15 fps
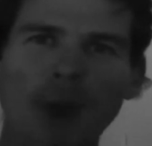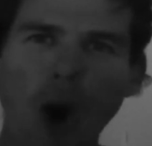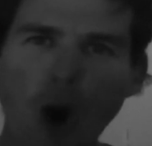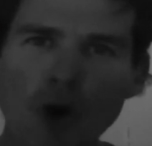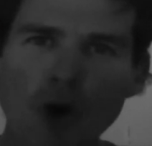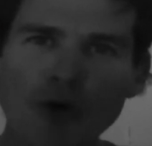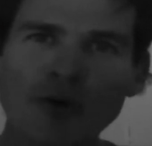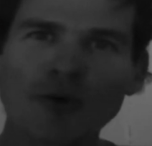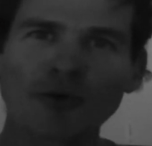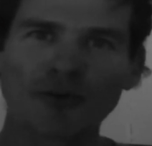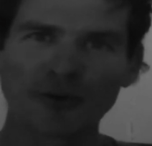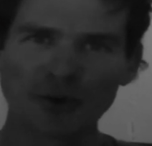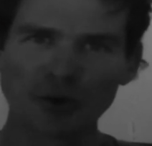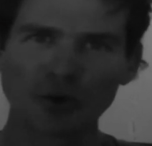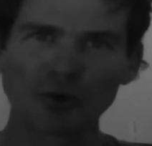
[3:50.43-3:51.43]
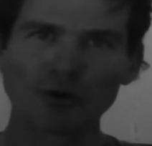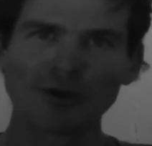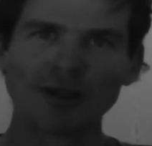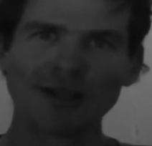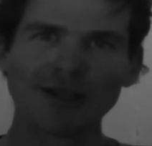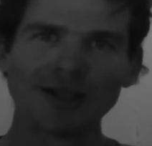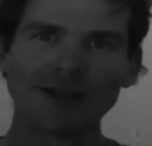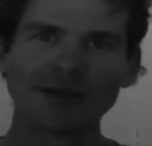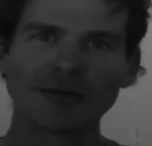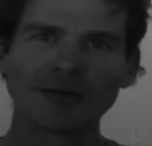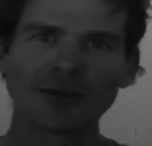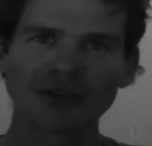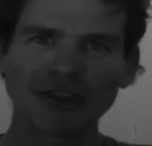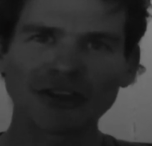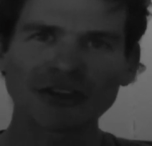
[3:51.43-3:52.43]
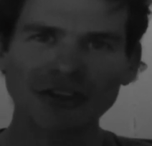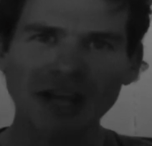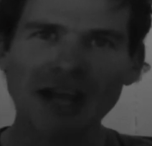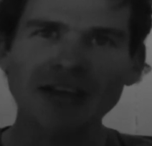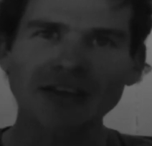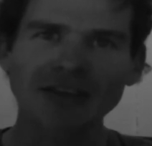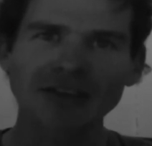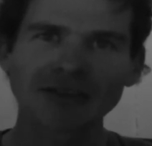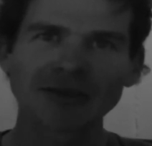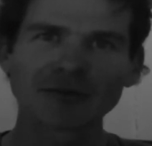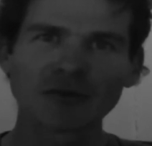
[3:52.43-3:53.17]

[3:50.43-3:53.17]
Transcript: potent fuel for success,